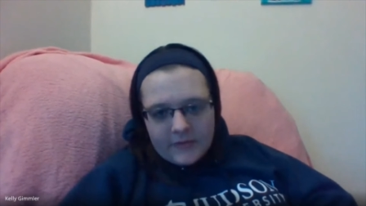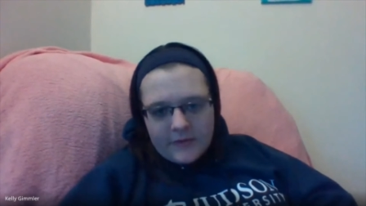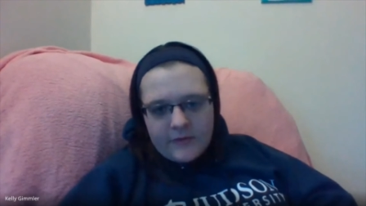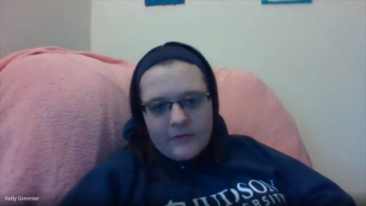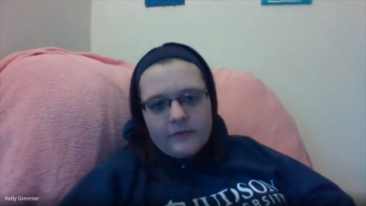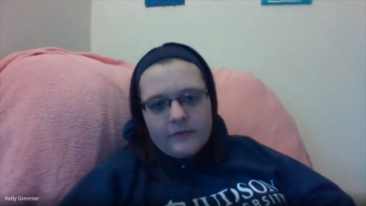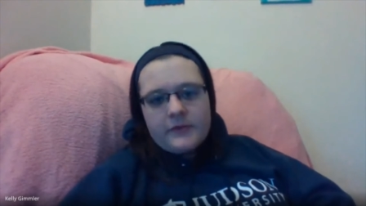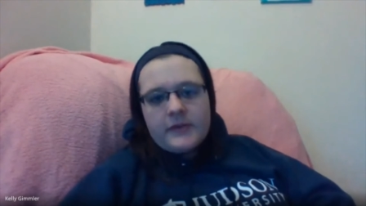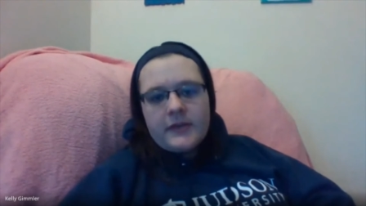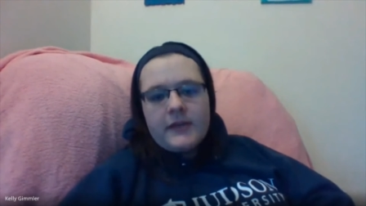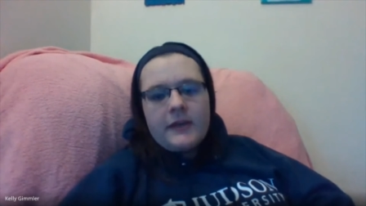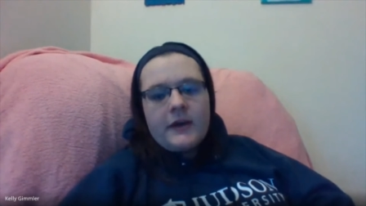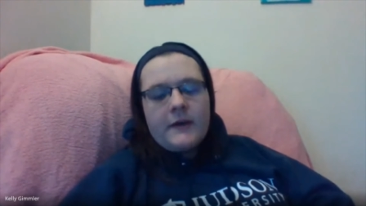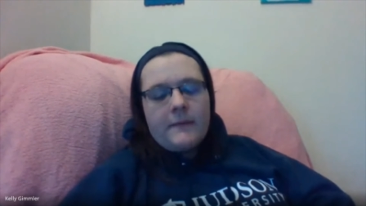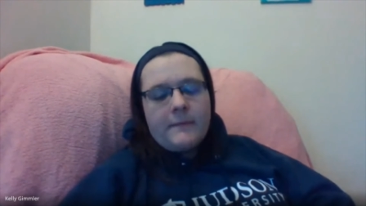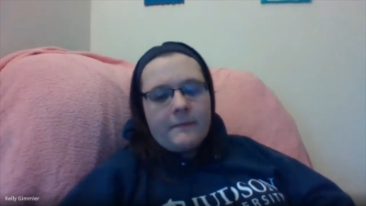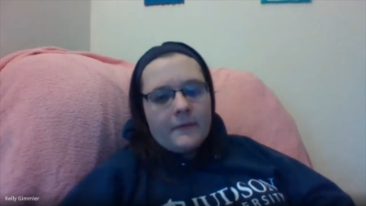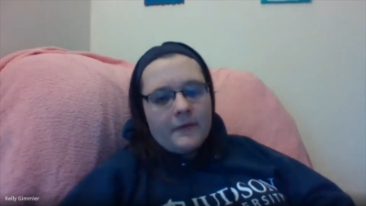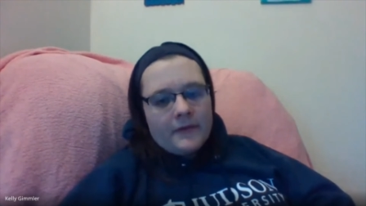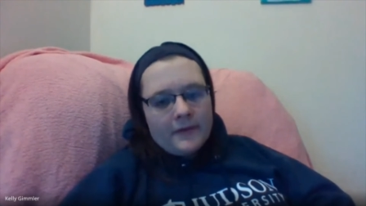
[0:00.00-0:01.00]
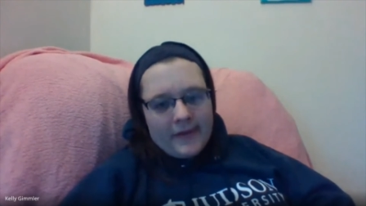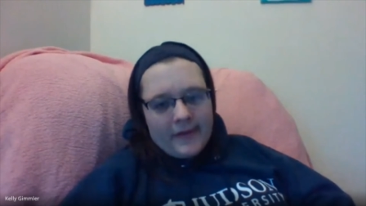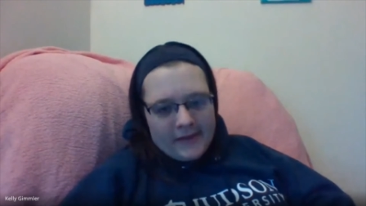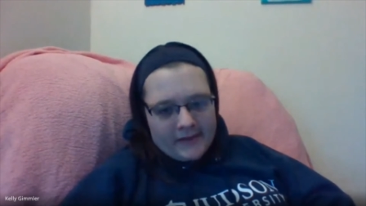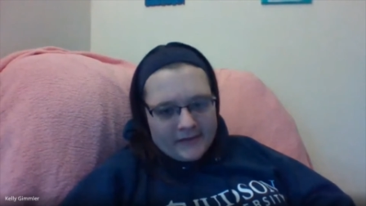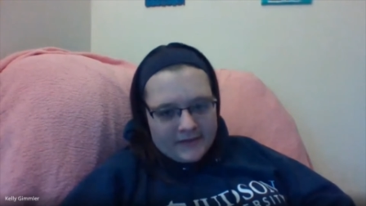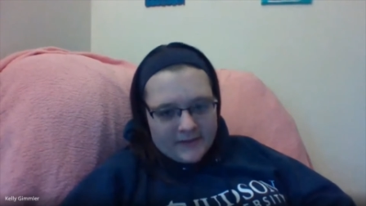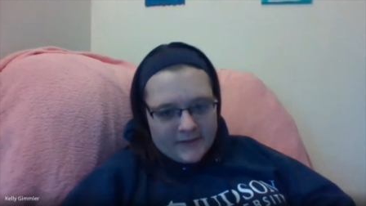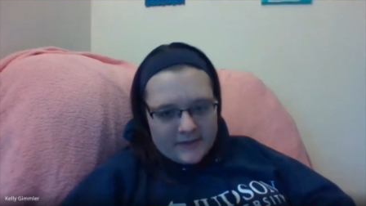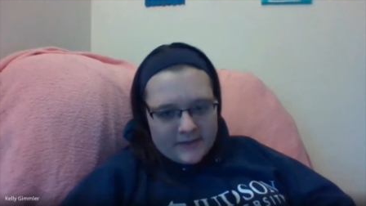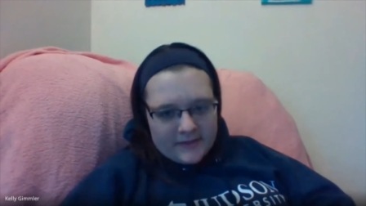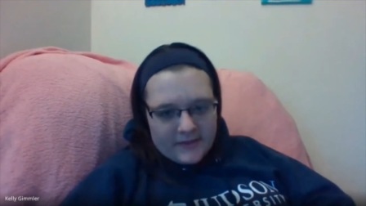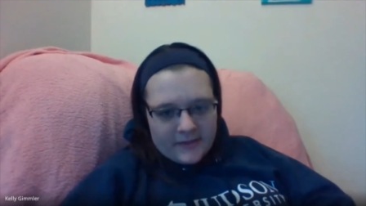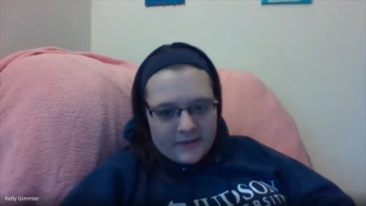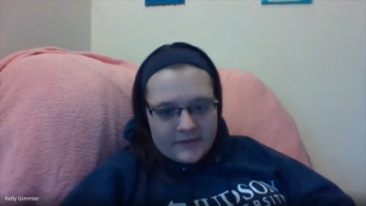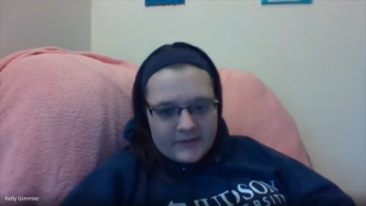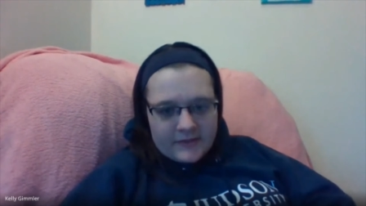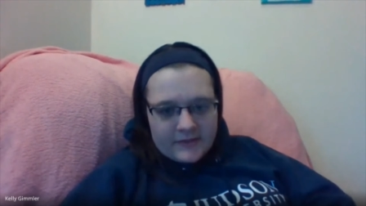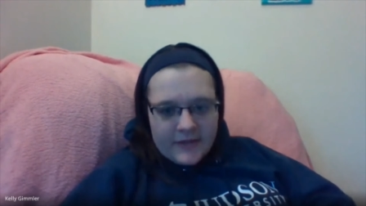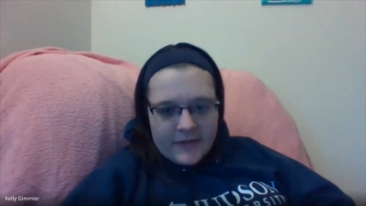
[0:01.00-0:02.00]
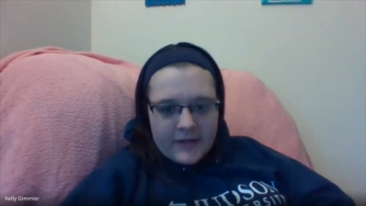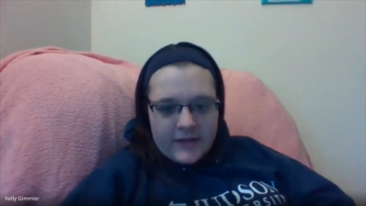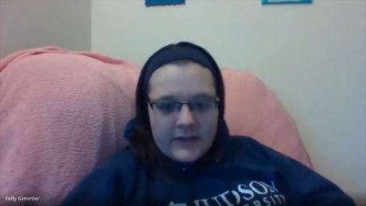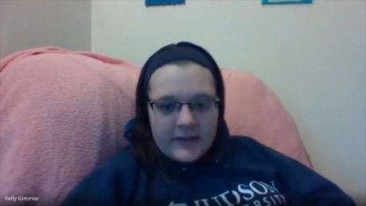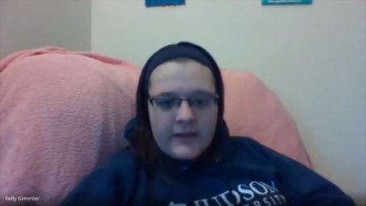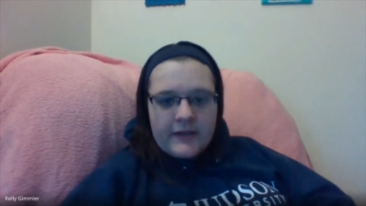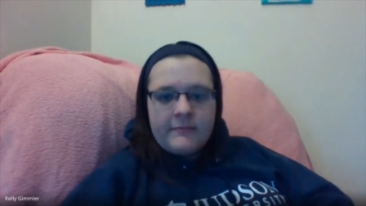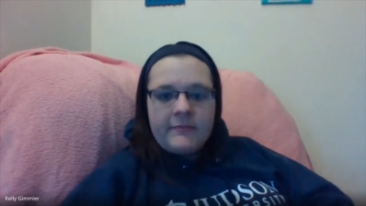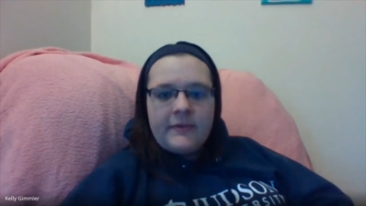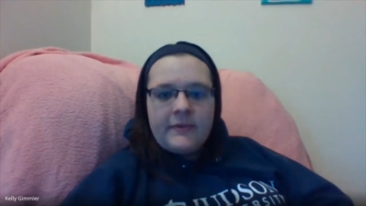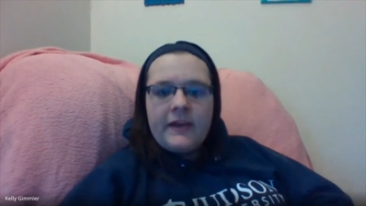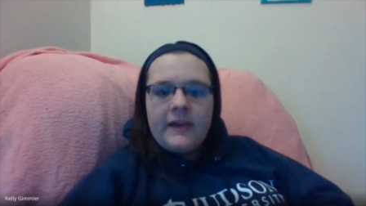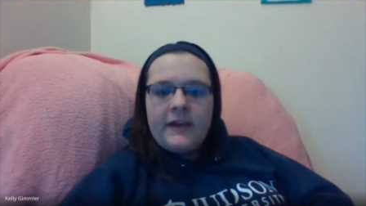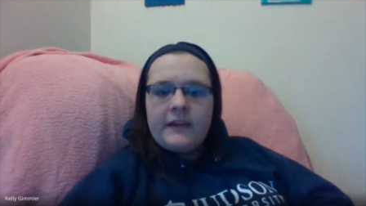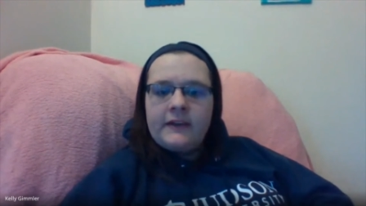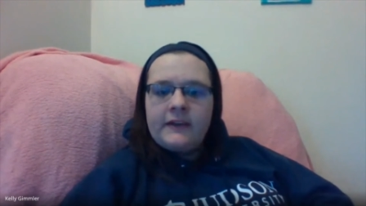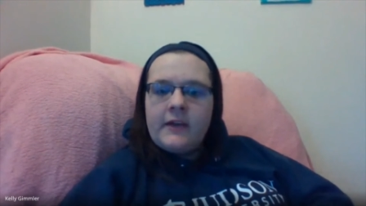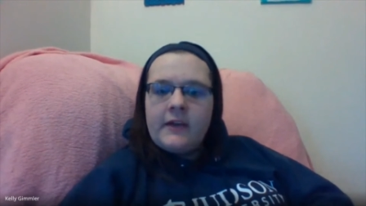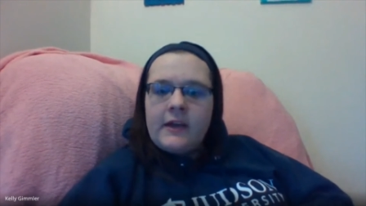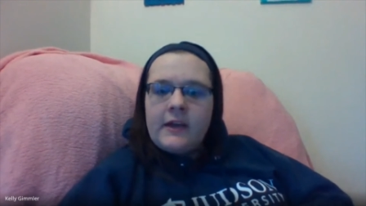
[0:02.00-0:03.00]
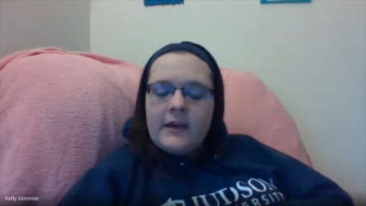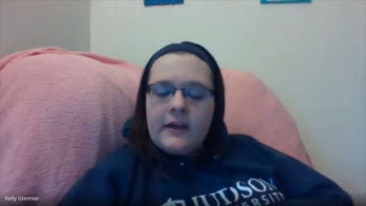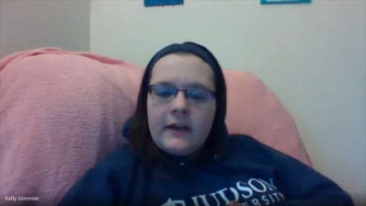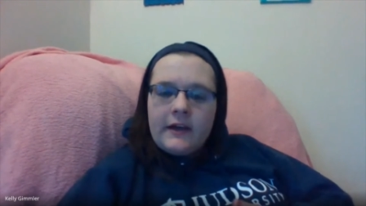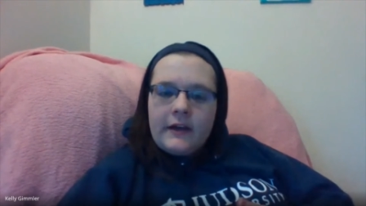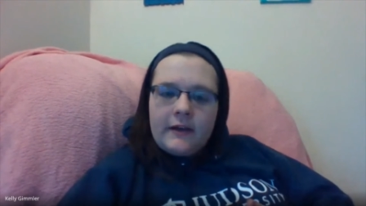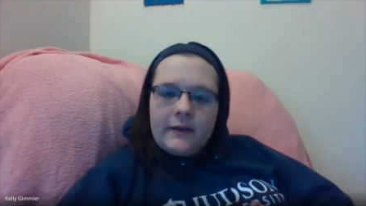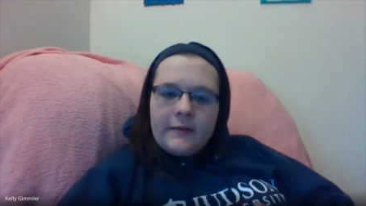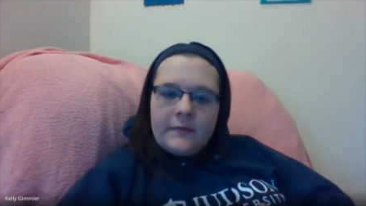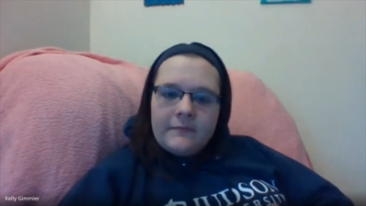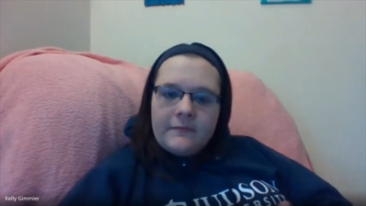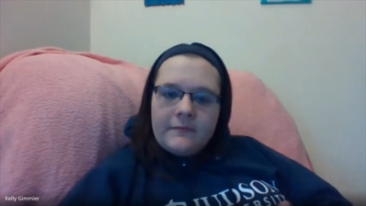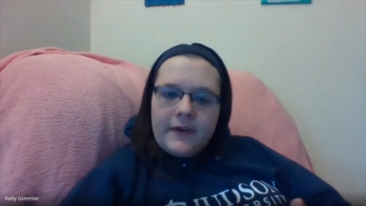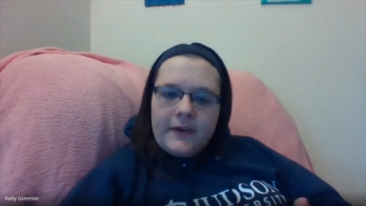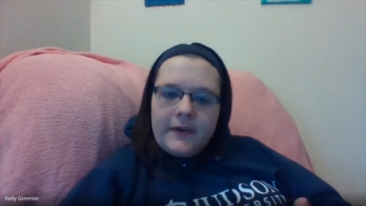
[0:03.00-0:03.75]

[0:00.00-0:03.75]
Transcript: you know, get up for classes on time and um,